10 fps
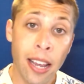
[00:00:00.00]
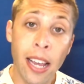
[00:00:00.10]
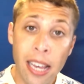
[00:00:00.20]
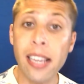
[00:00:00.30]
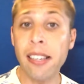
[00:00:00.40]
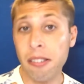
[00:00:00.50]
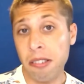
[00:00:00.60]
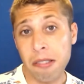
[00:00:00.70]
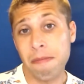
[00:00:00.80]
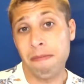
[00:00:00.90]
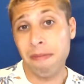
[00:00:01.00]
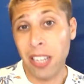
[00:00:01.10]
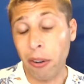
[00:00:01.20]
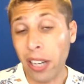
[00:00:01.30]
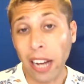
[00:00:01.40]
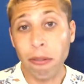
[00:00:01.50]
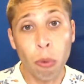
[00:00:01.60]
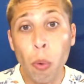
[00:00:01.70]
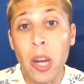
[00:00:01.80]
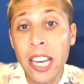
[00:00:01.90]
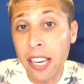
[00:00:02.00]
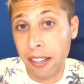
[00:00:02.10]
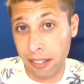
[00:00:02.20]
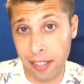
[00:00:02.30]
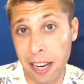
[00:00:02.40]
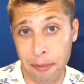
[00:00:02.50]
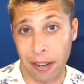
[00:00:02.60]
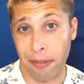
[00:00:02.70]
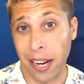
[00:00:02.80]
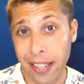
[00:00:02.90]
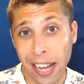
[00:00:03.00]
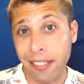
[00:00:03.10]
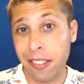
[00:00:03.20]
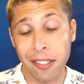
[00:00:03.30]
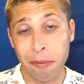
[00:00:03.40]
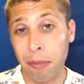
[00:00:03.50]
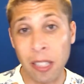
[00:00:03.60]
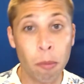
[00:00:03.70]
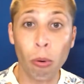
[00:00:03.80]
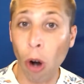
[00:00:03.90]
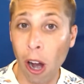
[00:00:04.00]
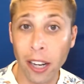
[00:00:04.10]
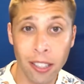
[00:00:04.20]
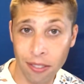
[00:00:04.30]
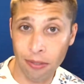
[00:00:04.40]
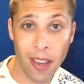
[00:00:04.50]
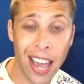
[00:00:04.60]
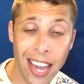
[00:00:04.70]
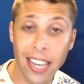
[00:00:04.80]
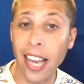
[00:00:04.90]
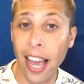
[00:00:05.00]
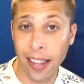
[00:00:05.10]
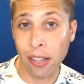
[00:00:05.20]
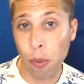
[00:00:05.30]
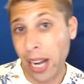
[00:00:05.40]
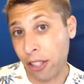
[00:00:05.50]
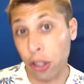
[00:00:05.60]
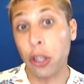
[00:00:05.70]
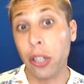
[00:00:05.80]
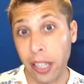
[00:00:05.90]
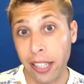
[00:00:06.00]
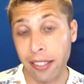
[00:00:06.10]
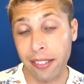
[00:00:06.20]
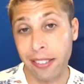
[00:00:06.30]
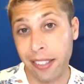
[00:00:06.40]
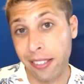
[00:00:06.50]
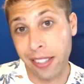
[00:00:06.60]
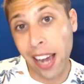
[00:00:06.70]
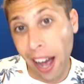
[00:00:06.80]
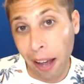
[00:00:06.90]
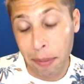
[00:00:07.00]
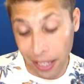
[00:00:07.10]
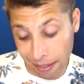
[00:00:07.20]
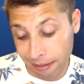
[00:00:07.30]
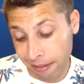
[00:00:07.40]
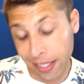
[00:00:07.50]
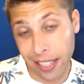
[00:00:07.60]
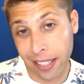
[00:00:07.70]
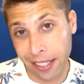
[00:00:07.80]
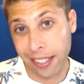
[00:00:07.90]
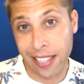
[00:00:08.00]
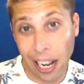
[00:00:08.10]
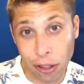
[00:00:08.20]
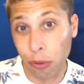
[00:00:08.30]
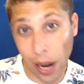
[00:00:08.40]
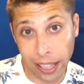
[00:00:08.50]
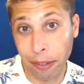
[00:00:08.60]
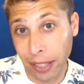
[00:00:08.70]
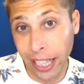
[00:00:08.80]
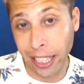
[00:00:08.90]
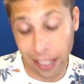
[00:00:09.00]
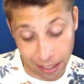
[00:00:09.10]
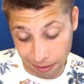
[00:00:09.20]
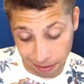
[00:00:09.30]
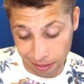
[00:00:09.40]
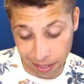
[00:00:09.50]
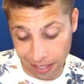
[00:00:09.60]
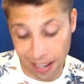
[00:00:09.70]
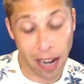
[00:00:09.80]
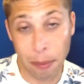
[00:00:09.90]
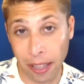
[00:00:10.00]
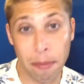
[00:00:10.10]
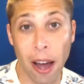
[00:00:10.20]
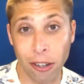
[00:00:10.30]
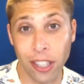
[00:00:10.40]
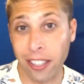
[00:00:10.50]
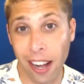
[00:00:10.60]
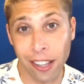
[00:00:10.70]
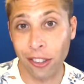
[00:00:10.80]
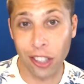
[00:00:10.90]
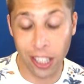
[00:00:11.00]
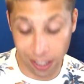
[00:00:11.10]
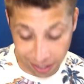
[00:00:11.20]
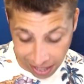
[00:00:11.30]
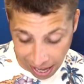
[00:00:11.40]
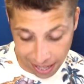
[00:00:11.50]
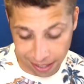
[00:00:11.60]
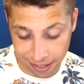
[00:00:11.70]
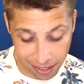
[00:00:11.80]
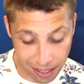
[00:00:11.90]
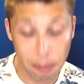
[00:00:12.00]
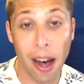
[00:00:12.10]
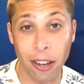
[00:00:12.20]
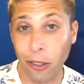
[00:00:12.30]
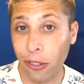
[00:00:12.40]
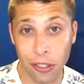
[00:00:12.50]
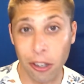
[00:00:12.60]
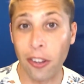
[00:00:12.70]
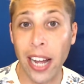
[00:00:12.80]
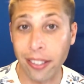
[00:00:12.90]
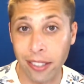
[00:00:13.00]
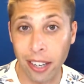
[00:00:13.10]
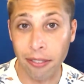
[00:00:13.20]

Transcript: is, you know, a kind of weak statement, right? That's it's broad, it's vague, and that's why it's good. Is is yeah, I mean, it's not directly related. It, it's not about the modern technology and the scans and the models and all that stuff.